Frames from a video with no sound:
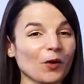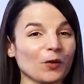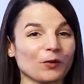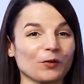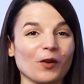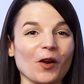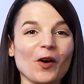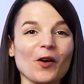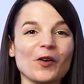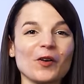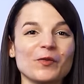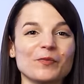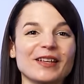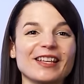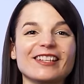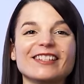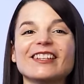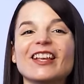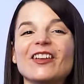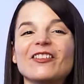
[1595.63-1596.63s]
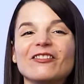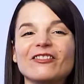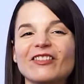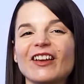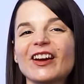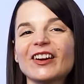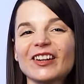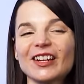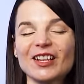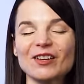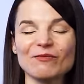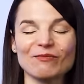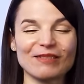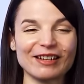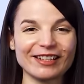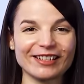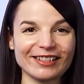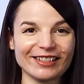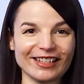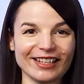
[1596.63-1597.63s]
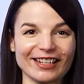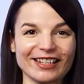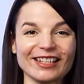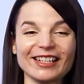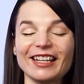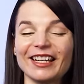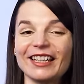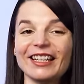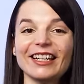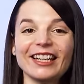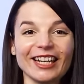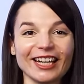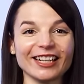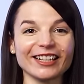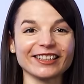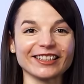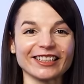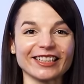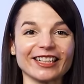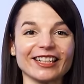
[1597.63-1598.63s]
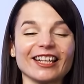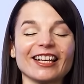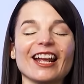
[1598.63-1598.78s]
Rome is a very big city in Italy.